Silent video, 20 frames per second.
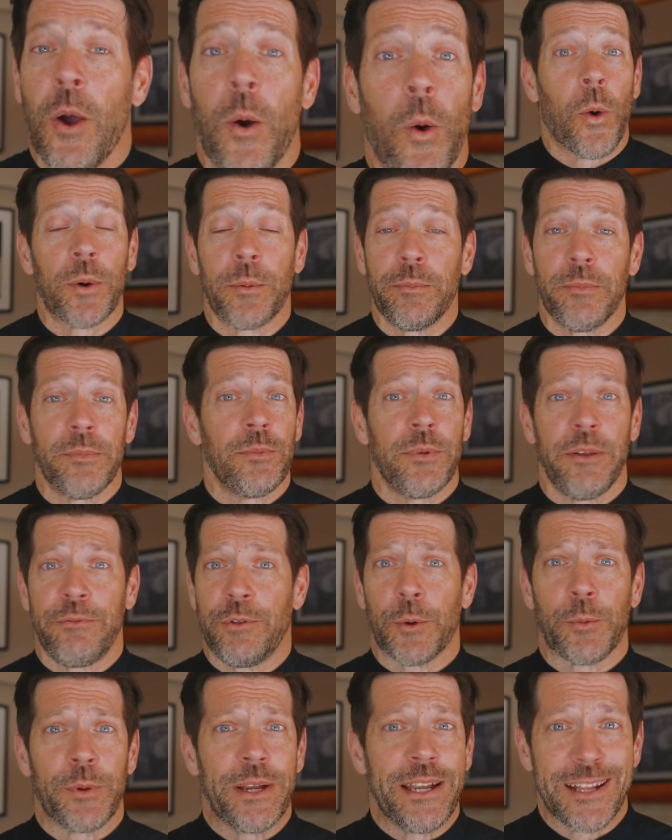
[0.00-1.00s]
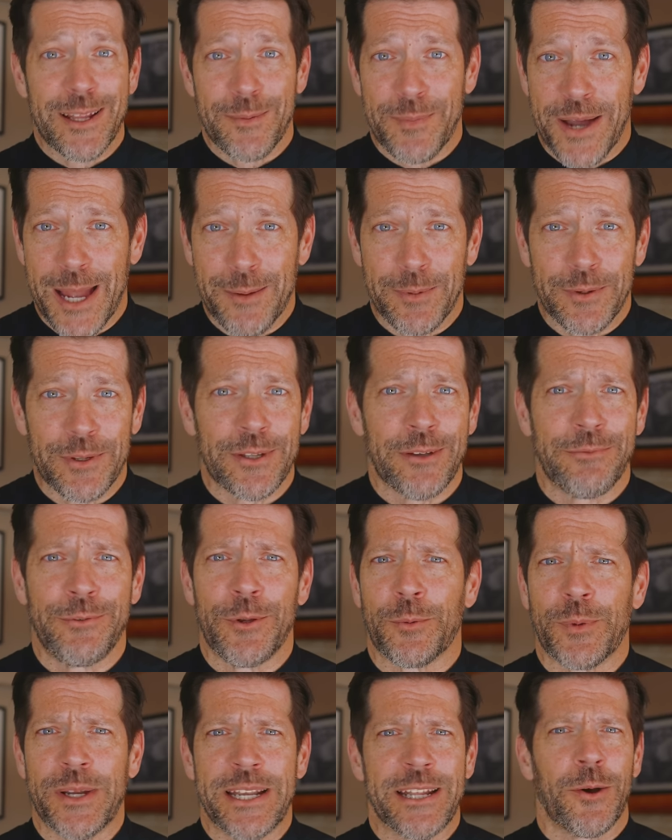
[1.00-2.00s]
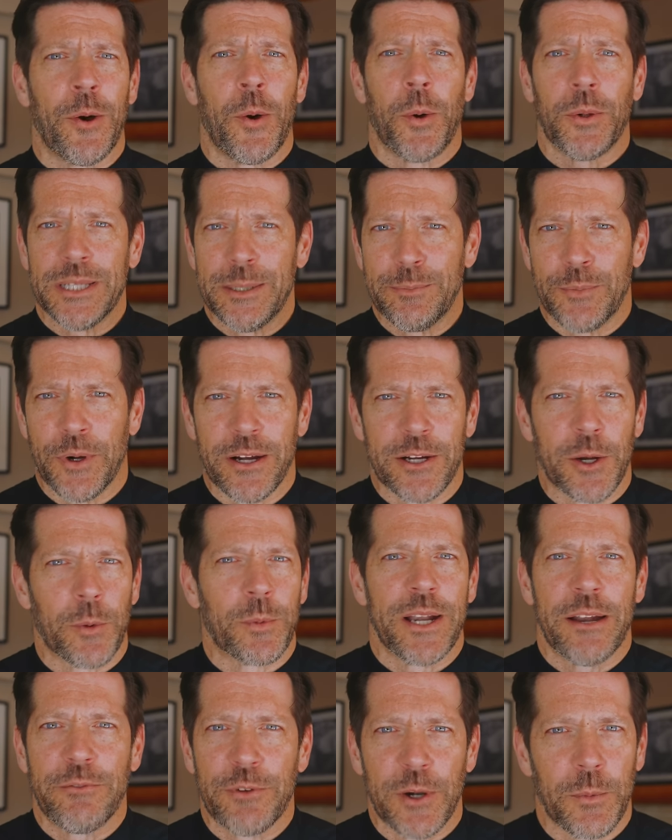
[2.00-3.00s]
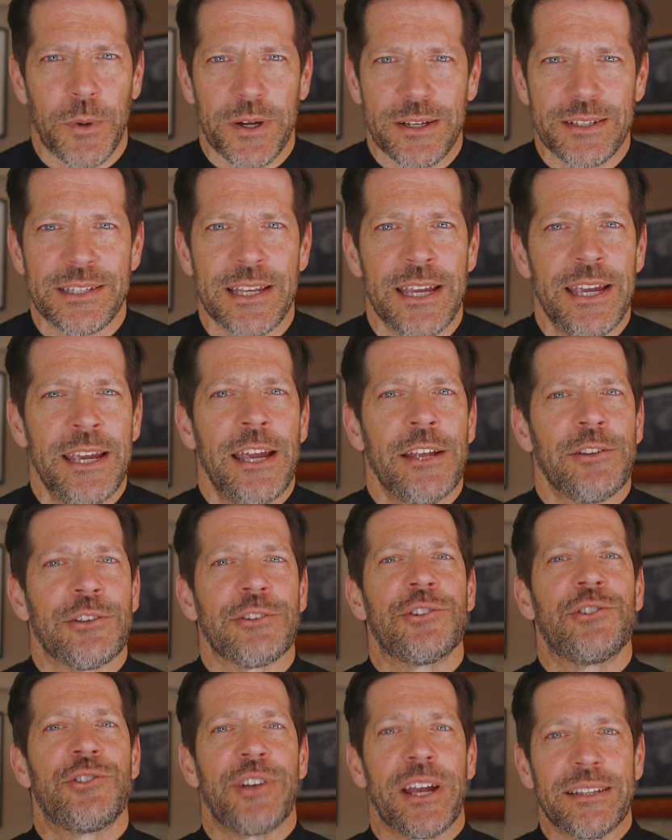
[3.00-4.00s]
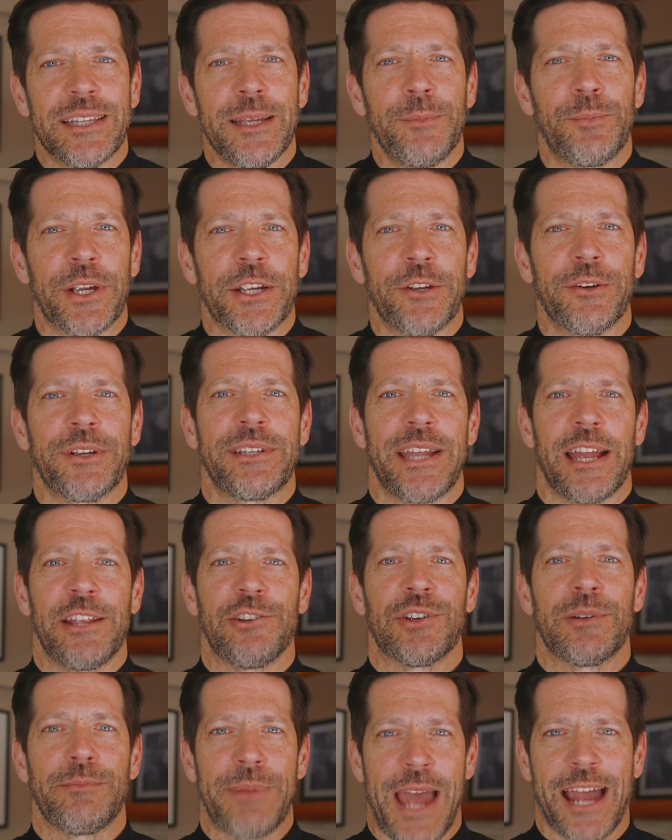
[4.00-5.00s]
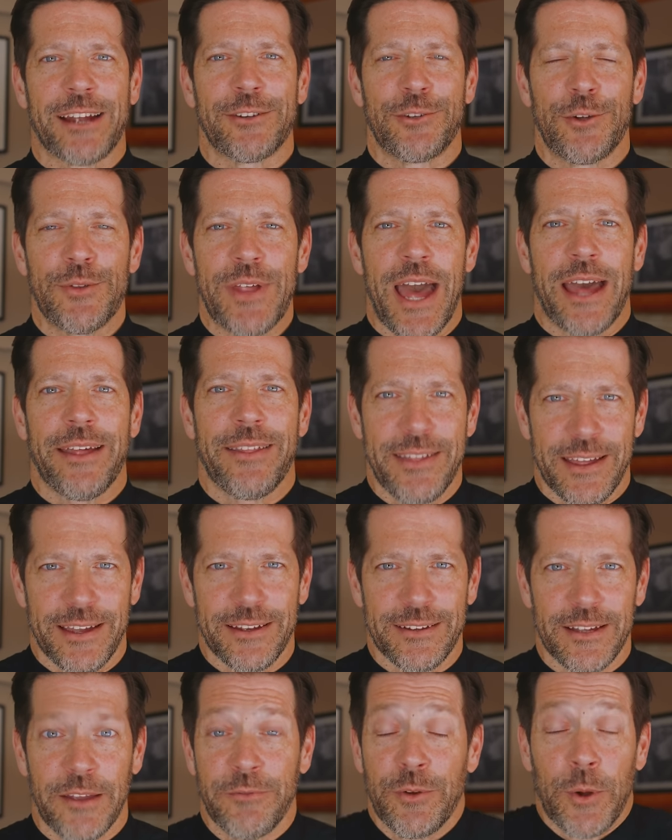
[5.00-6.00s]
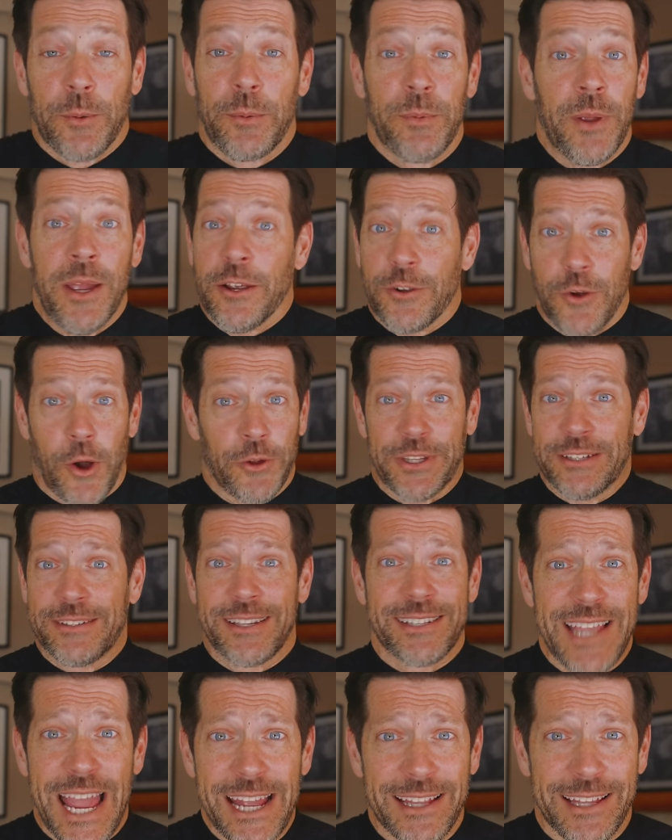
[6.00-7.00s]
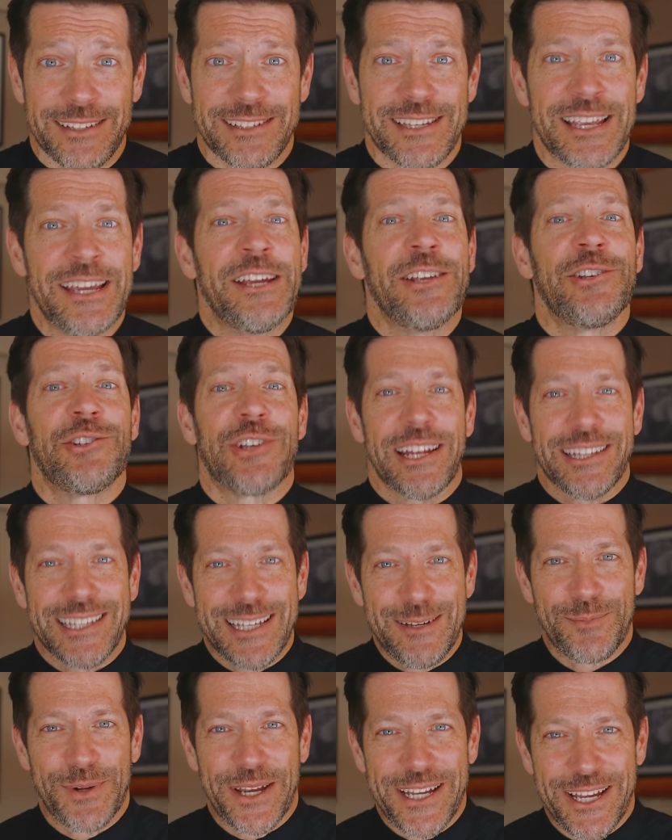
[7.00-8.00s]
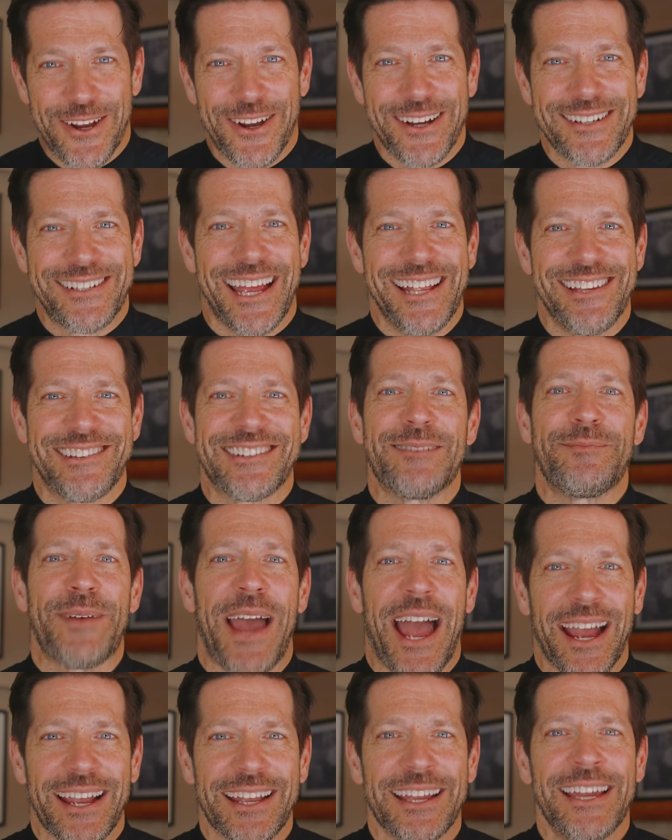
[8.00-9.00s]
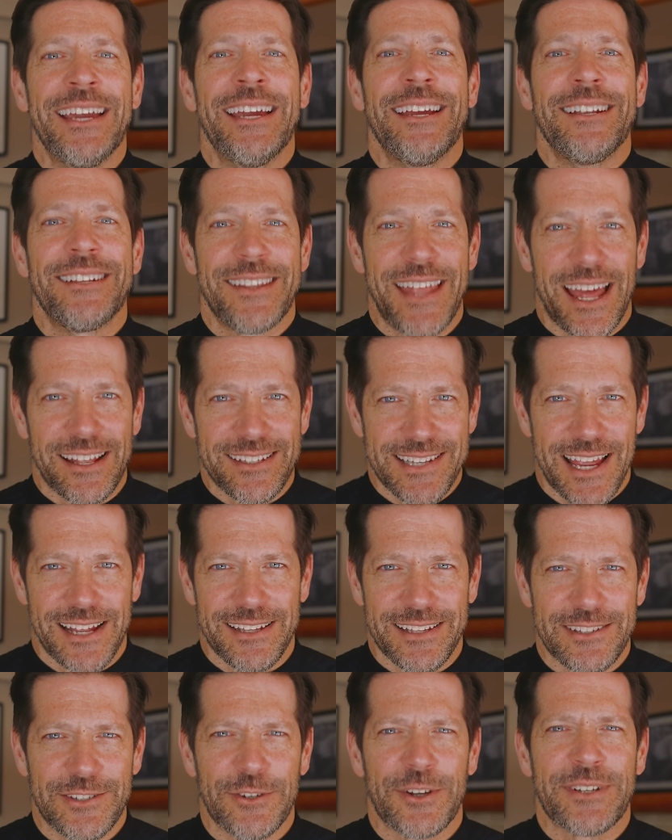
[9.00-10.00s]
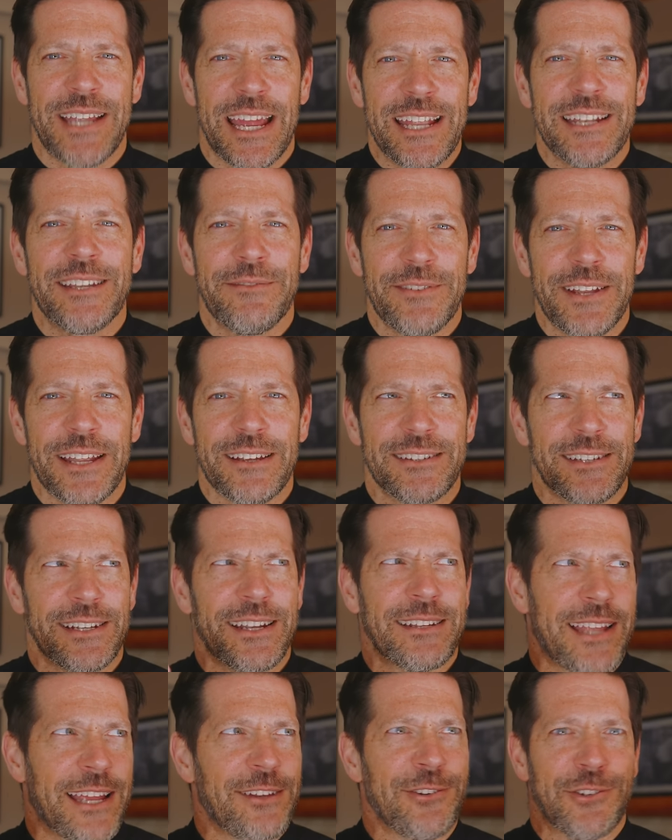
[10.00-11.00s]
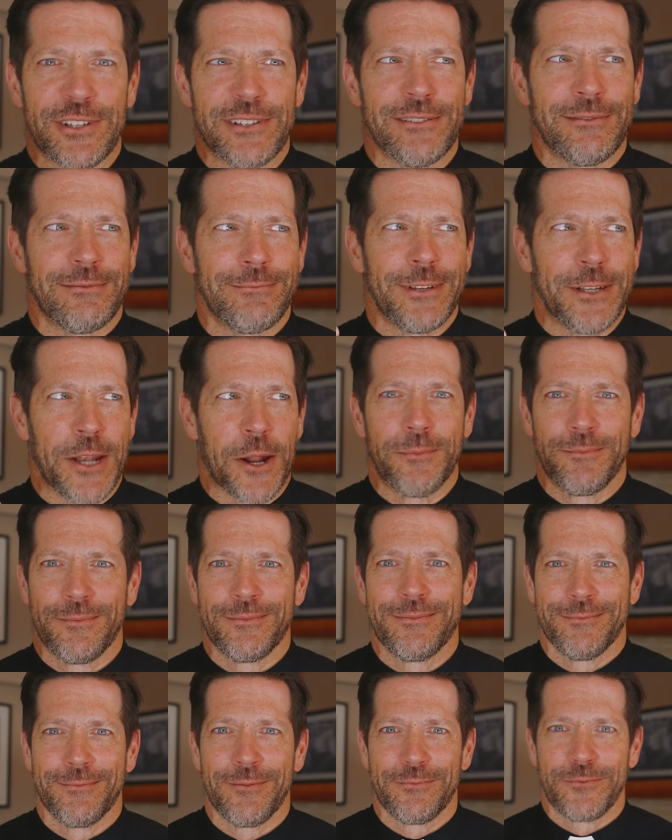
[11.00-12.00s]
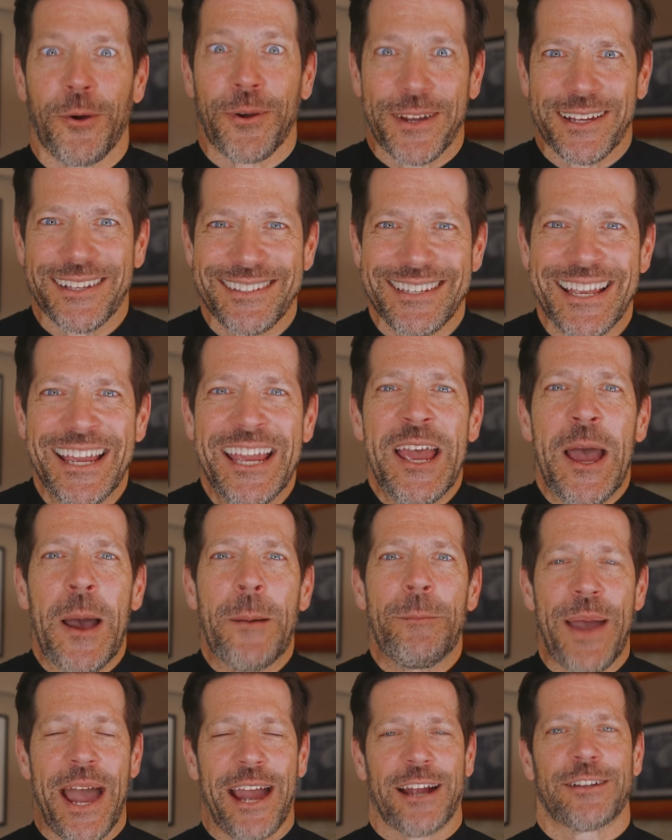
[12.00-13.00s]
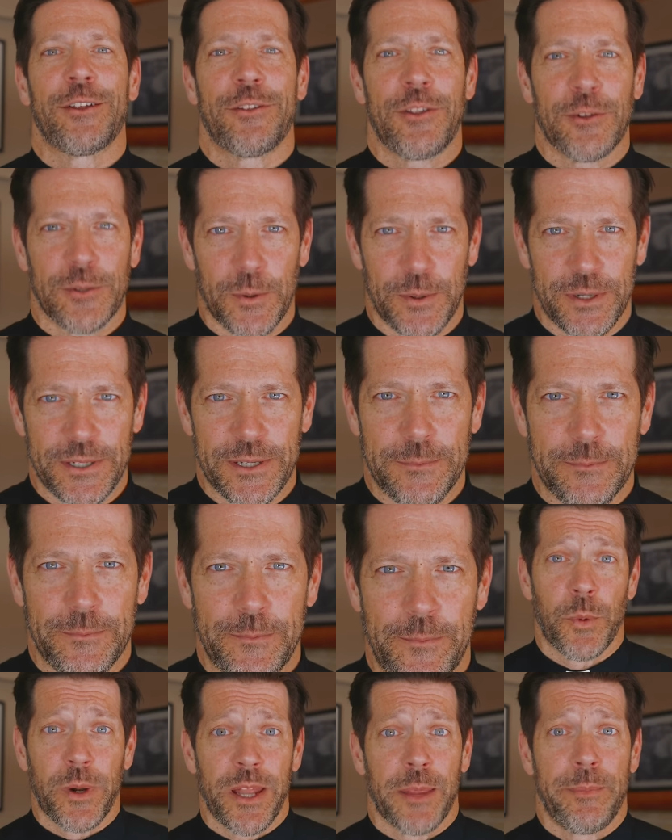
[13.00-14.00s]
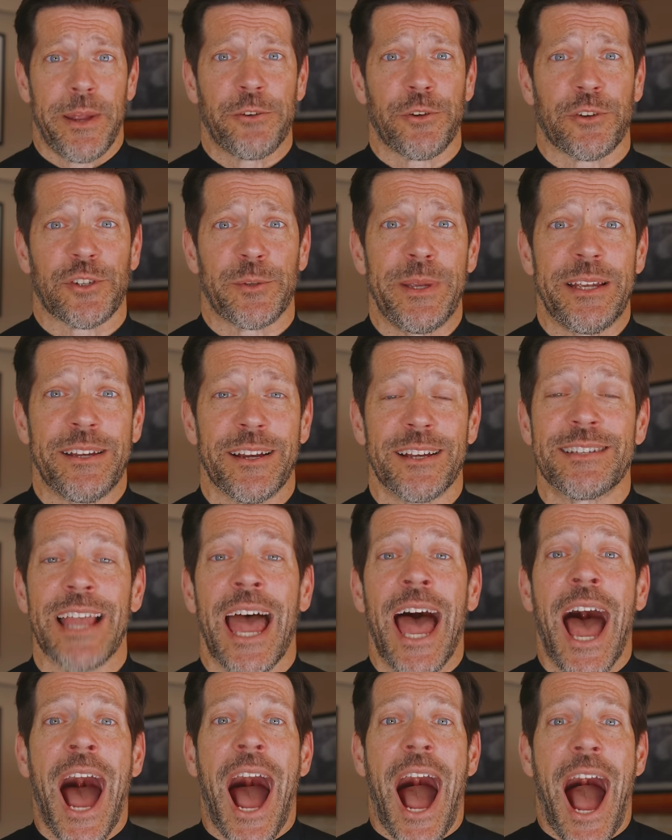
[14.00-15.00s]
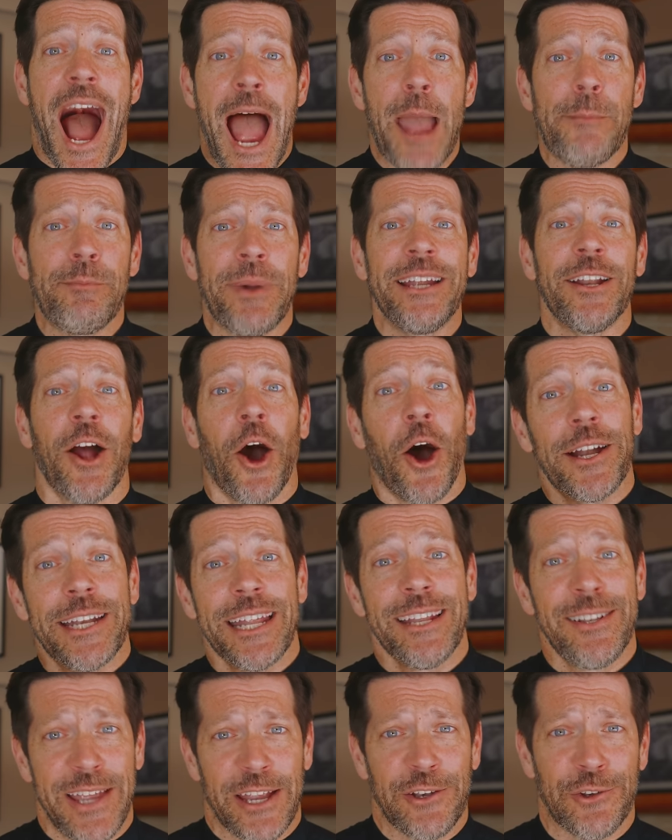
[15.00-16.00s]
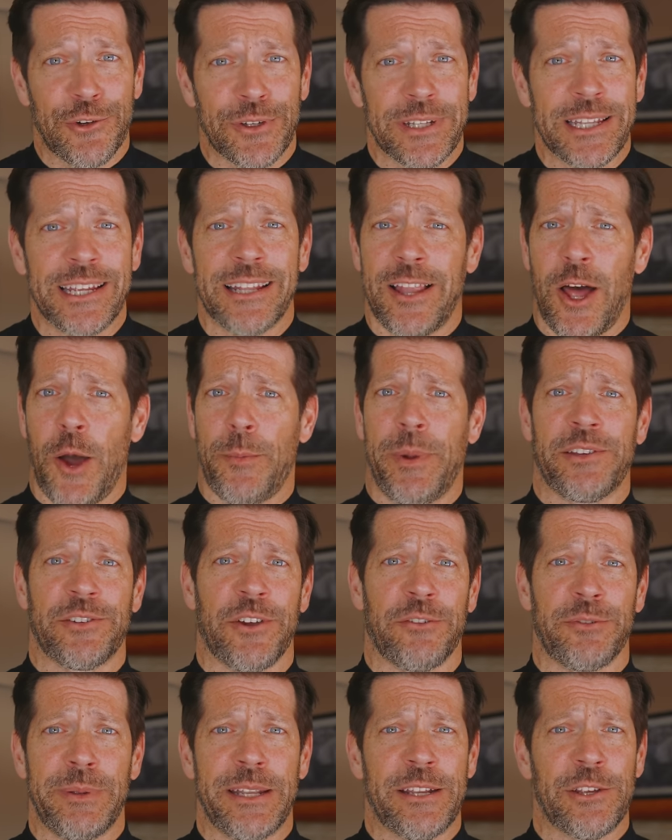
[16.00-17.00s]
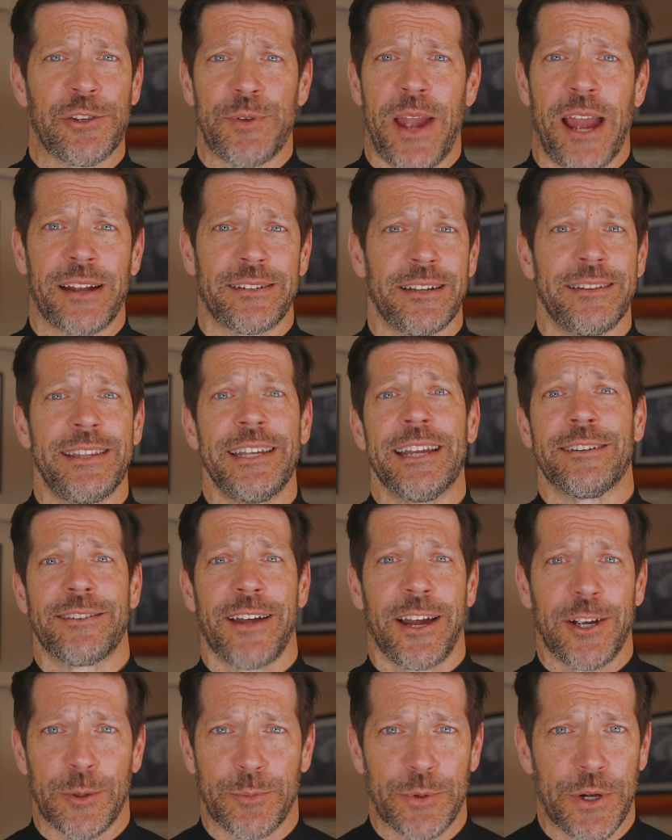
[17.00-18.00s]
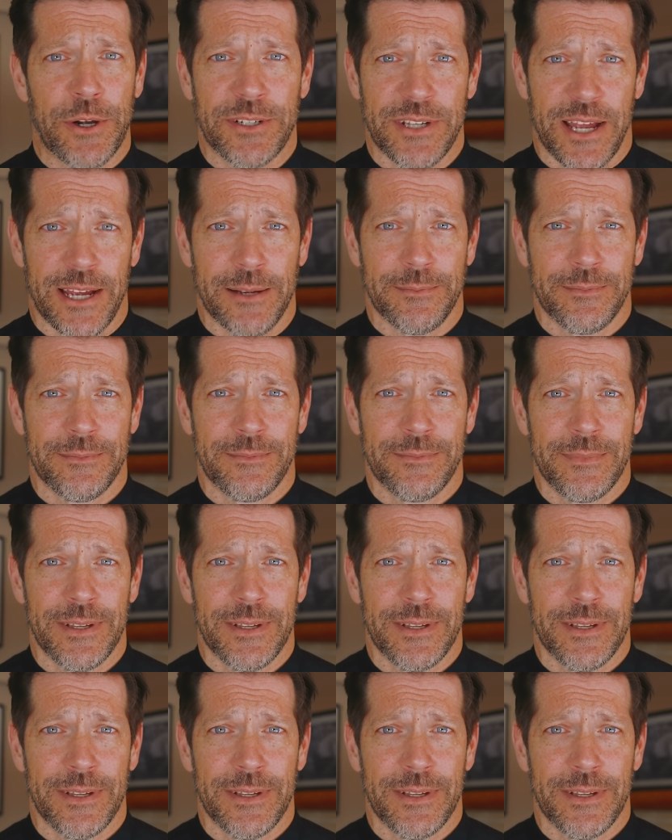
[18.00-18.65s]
Or if you're reading the Bible, if you're reading a holy book or whatever it was, just gently bring your attention back to that thing. If you're called into silence, gently bring your attention back to that silence, your attentiveness and attention, you know, focus back to the Lord. It's one of the metrics because I might unintentionally allow myself to be distracted the entire prayer time.